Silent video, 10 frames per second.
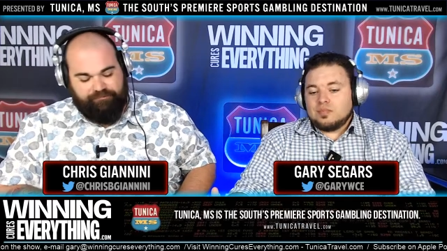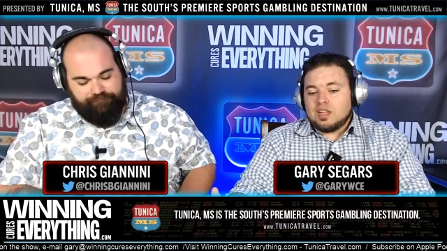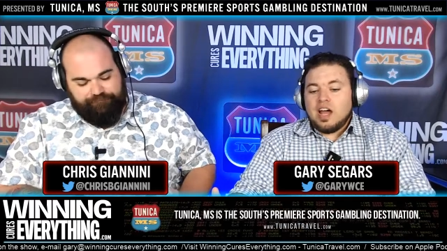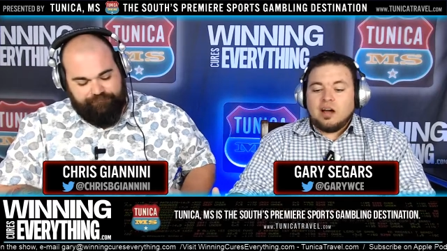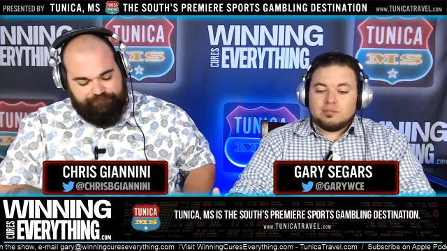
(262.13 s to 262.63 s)

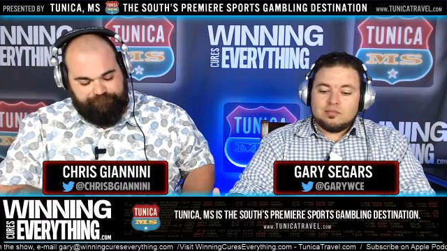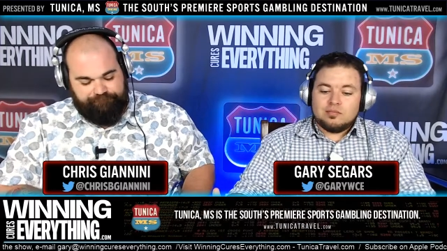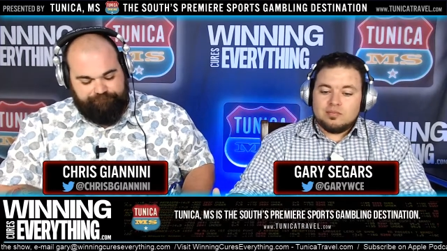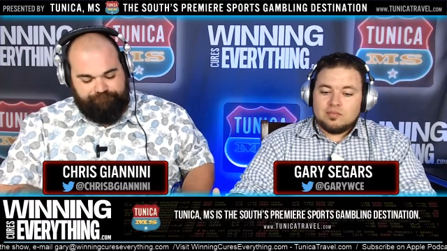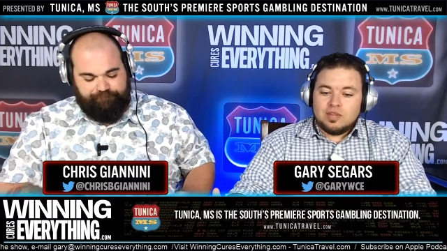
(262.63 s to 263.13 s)
Speaker 1: Yeah,
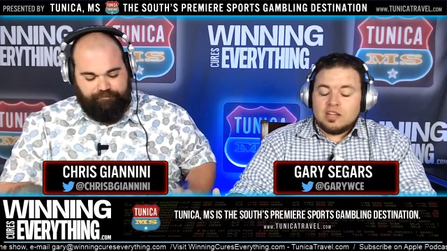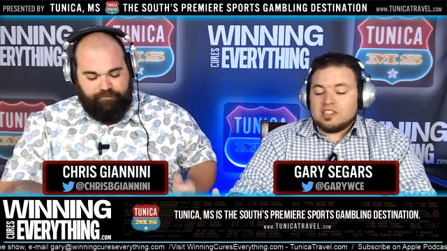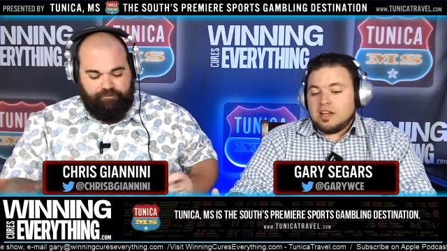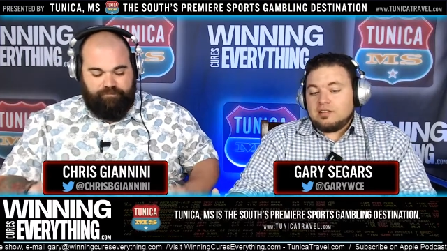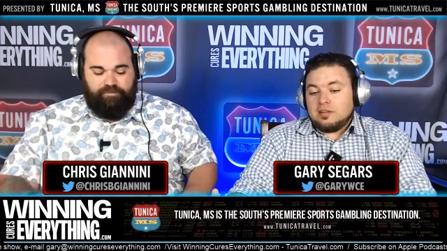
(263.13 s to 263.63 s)
that's
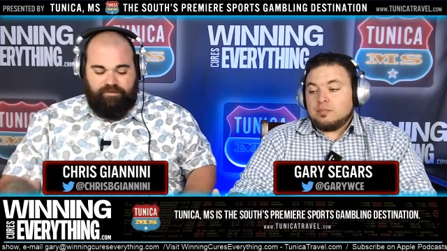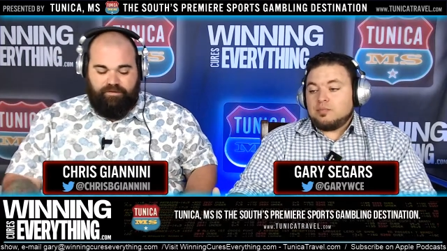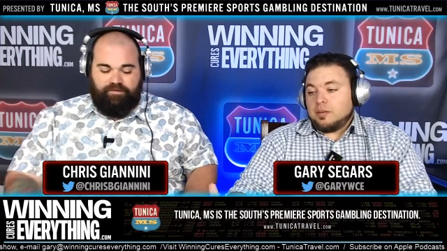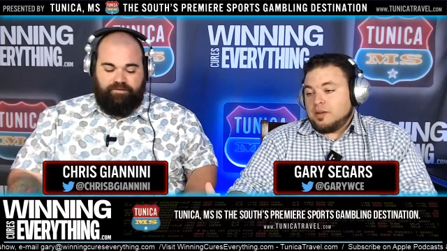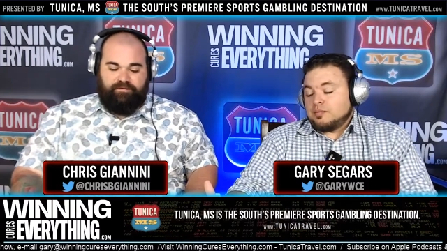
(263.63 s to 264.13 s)
and uh,
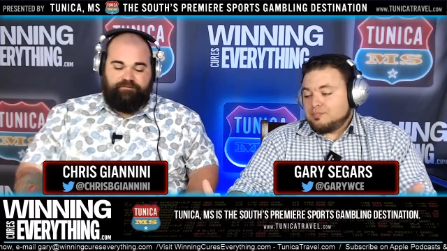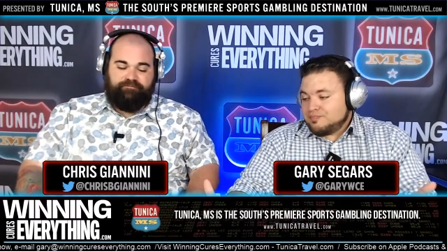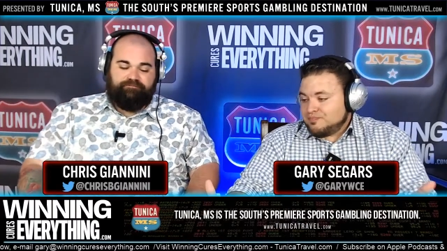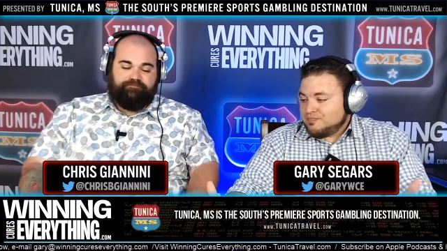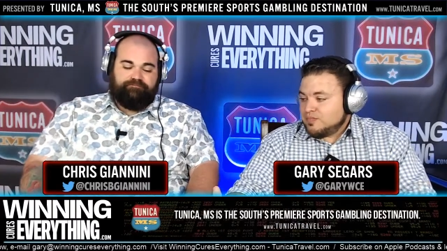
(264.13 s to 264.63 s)
I mean,
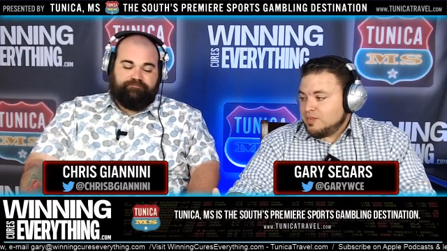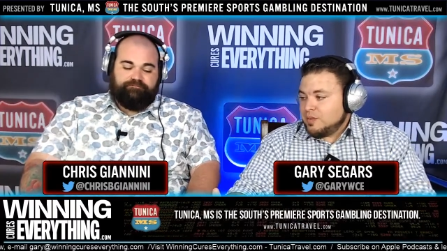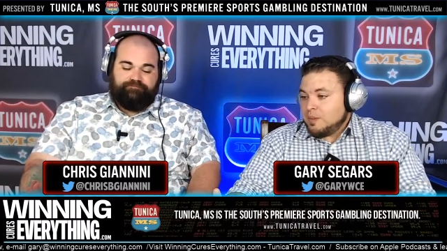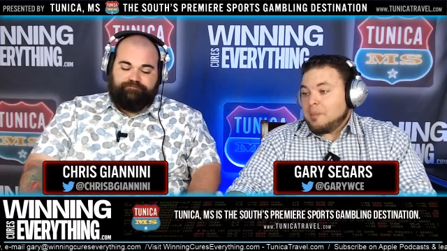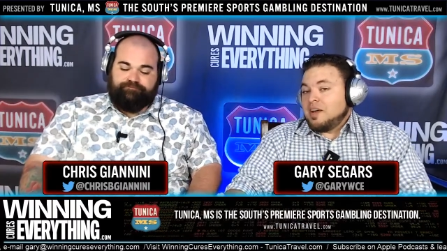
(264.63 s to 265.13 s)

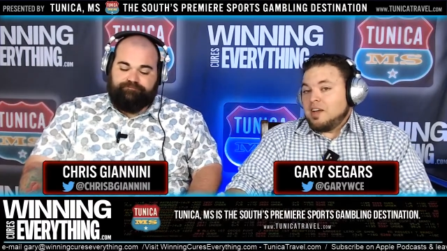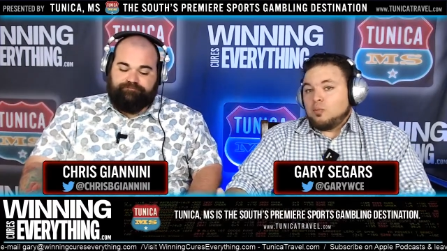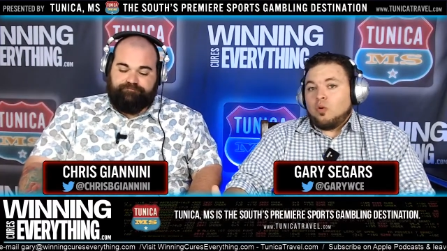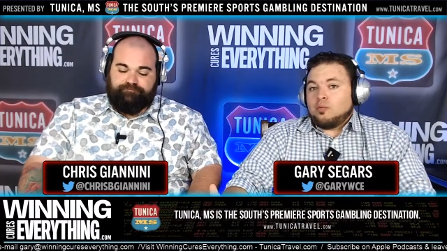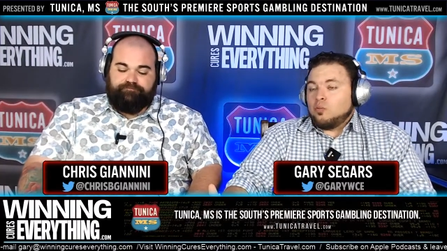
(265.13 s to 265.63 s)
Miami had
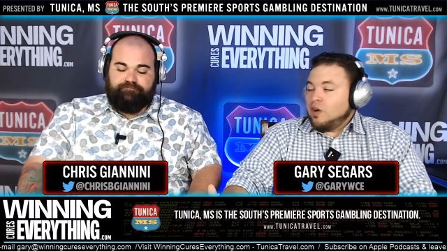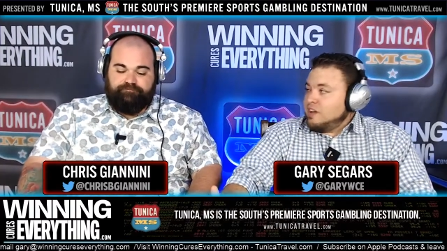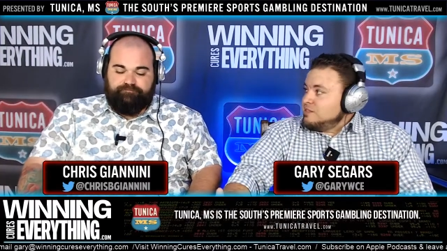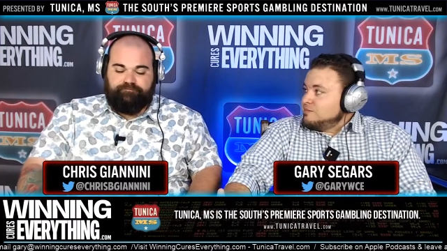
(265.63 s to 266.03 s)
won what?